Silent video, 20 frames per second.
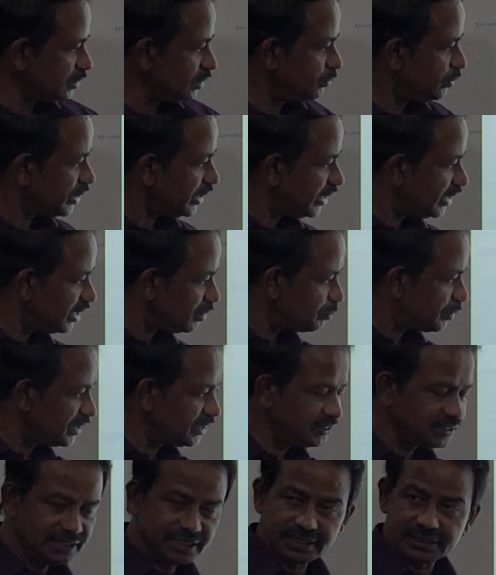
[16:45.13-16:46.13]
Your radial
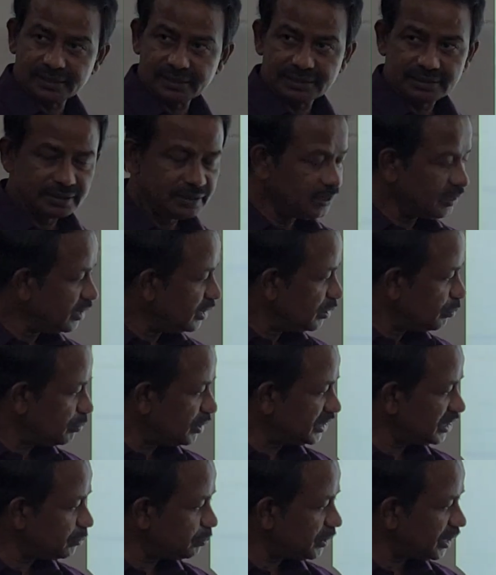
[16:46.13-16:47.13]
part is here
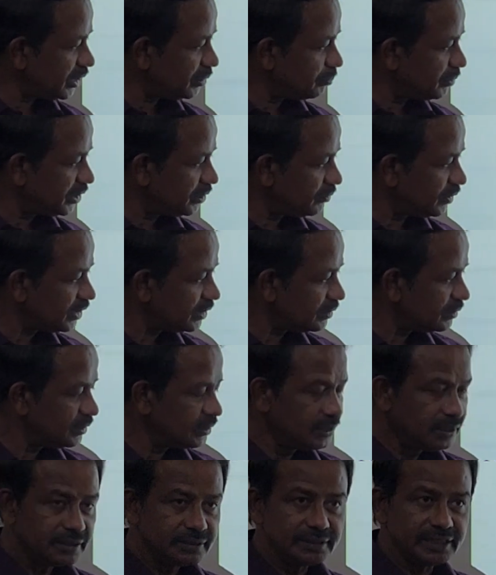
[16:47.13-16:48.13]
multiplied by
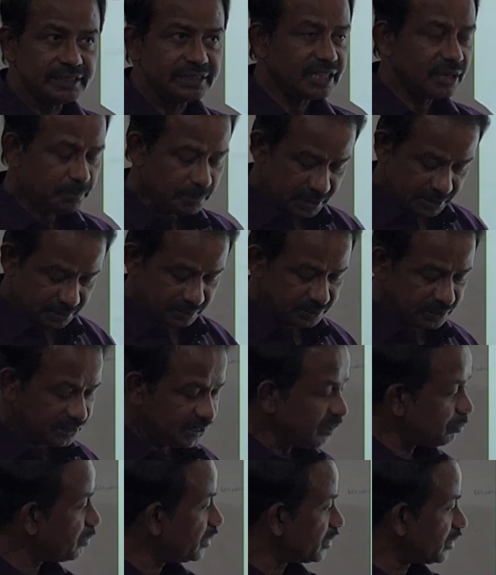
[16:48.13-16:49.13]
your theta part.
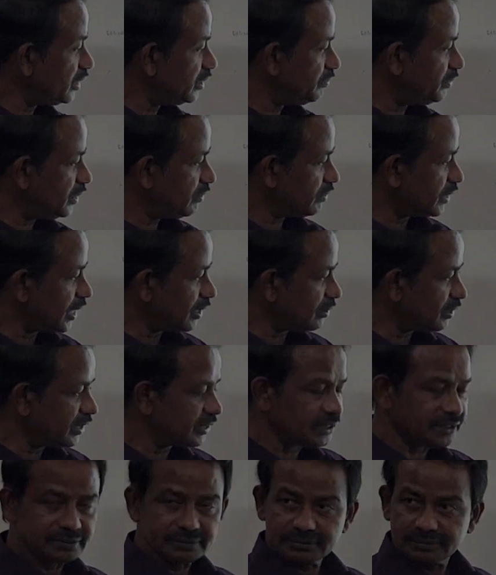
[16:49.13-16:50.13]
Theta part already we have
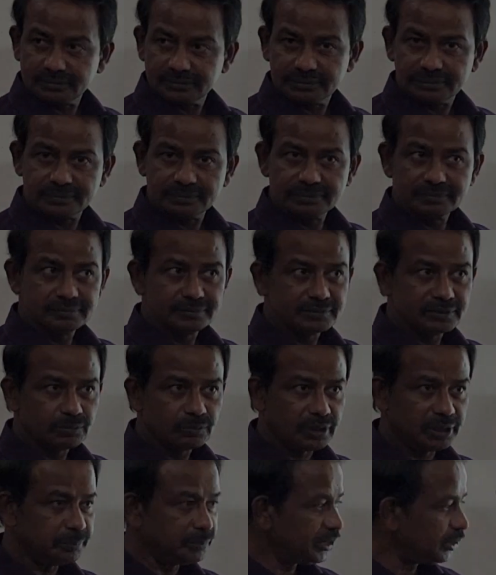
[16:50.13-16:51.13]
calculated
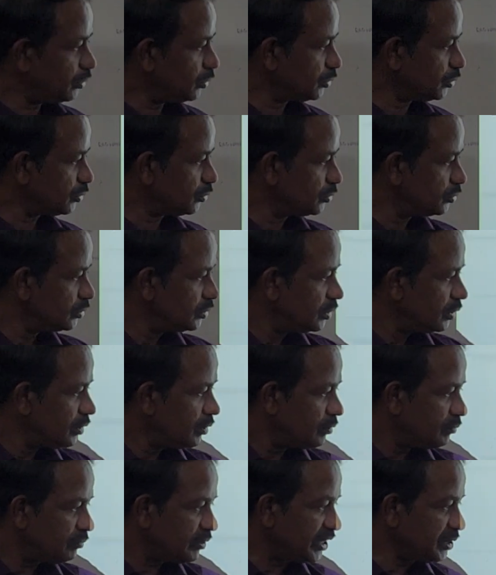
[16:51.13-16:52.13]
1 by root 2.
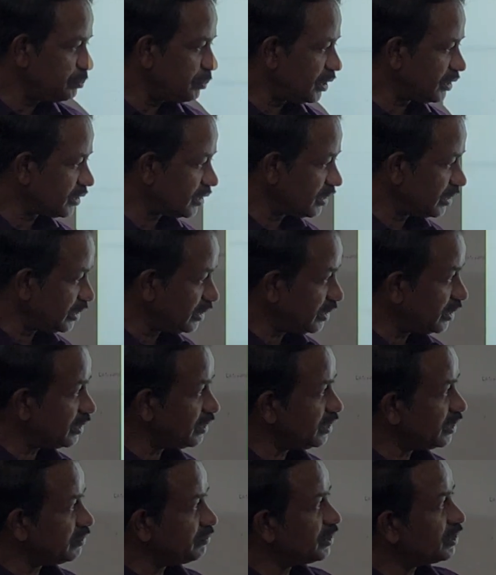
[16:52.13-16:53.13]
Phi part already
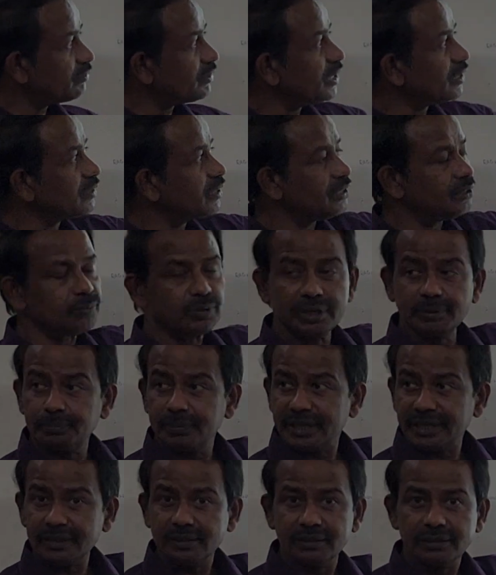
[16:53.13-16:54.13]
earlier we have calculated 1
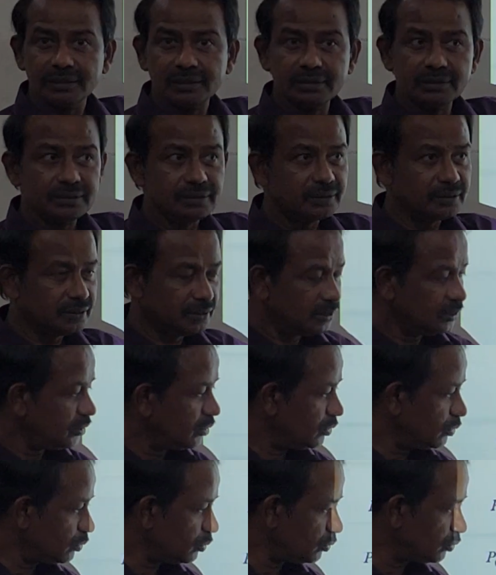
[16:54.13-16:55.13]
by
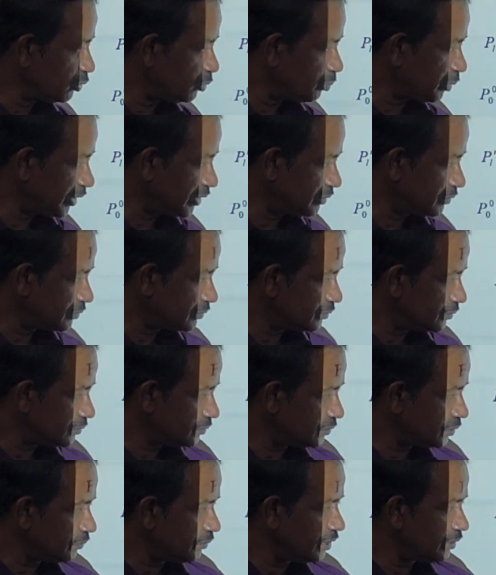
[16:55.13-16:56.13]
root 2 pi.
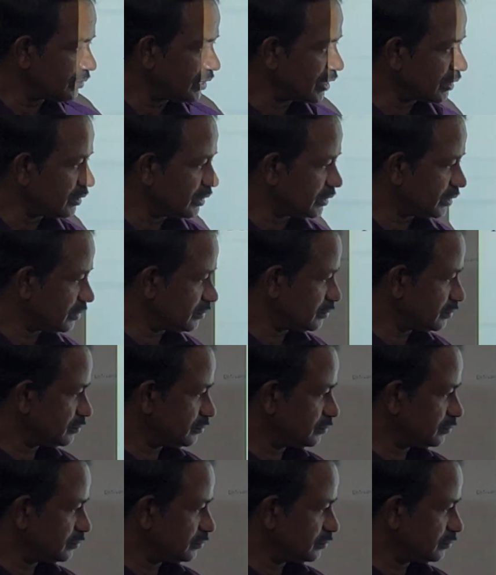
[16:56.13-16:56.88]
So we have calculated.